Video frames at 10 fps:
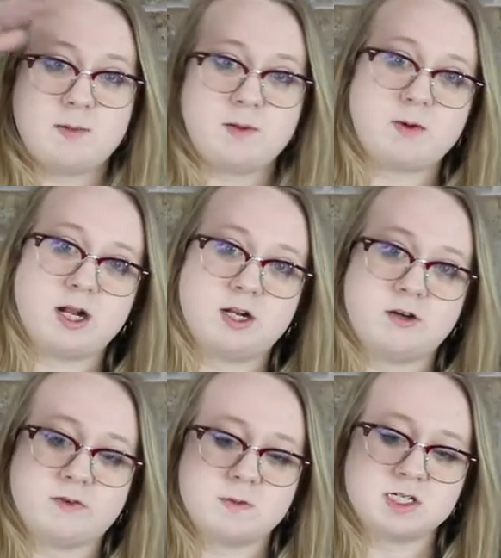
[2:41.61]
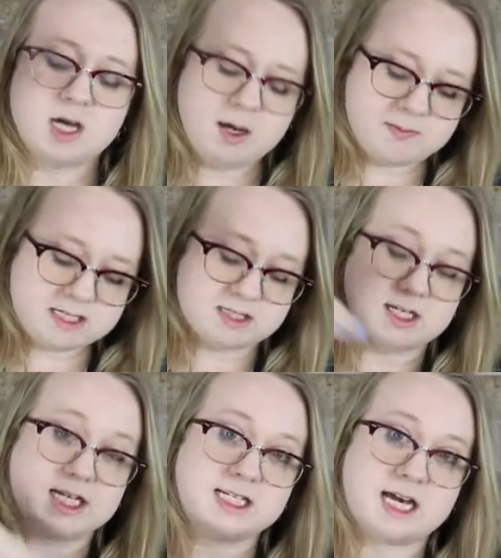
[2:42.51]
a predator from the top, is
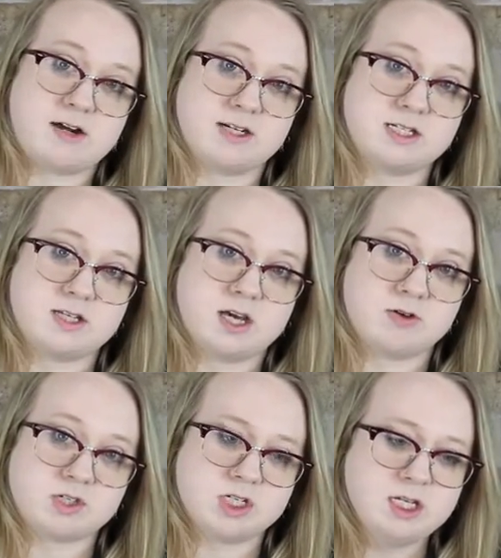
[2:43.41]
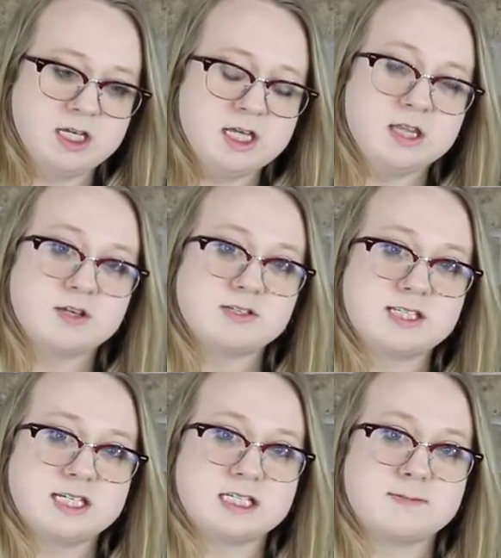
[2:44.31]
looking down into the ocean, they'll
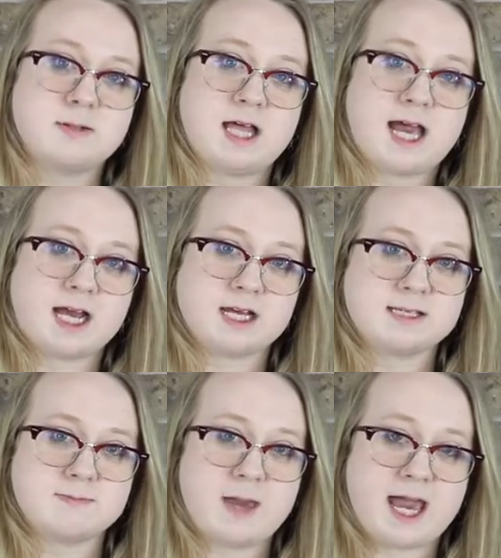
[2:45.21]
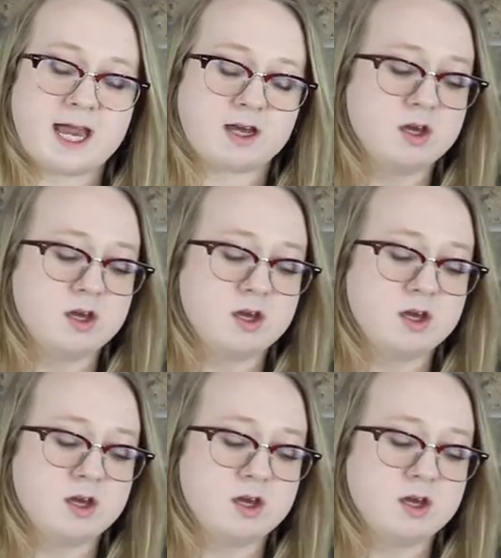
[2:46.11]
see its black back,